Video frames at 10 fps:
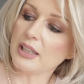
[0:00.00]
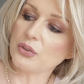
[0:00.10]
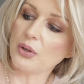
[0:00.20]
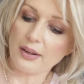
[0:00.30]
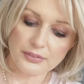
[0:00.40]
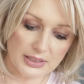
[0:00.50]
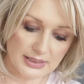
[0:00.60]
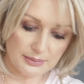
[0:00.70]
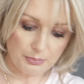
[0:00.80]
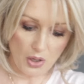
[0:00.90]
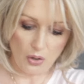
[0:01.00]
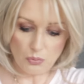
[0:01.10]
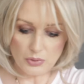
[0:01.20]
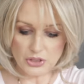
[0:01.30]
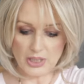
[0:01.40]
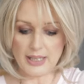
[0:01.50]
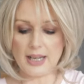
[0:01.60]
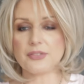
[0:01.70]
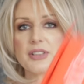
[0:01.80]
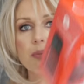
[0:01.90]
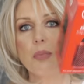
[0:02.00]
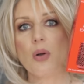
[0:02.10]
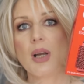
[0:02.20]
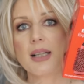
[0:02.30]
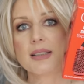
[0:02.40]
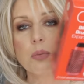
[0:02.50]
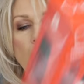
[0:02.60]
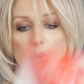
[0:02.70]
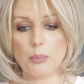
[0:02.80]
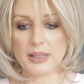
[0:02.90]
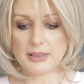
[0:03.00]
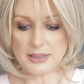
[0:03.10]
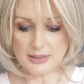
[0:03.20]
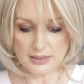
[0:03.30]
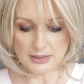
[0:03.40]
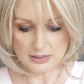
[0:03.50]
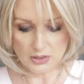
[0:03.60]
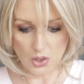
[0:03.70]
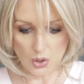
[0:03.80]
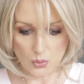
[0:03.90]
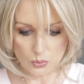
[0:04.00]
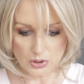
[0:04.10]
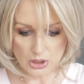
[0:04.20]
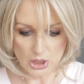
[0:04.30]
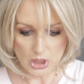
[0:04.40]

then you have the small, which I have small as well, but this is called